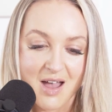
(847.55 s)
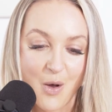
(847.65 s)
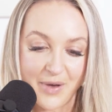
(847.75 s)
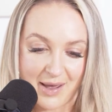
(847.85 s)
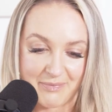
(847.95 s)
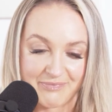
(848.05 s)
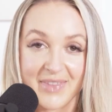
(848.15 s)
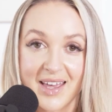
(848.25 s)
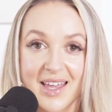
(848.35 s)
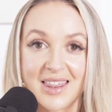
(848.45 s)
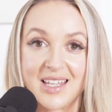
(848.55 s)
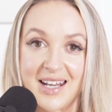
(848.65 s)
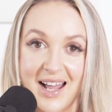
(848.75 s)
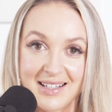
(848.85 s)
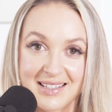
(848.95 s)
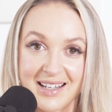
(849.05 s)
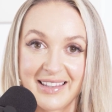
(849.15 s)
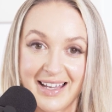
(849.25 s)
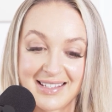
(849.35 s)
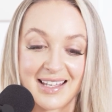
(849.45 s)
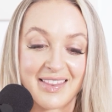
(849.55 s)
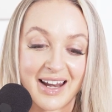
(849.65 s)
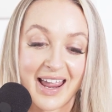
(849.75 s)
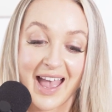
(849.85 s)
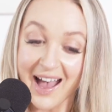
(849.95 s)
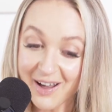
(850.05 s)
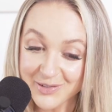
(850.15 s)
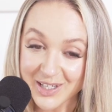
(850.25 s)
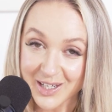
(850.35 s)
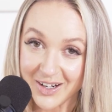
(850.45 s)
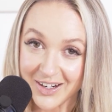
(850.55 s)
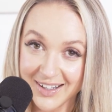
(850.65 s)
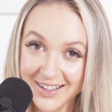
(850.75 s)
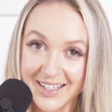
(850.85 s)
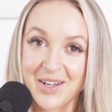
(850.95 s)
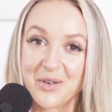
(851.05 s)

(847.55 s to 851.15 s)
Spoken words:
Okay. The next lesson that I have here,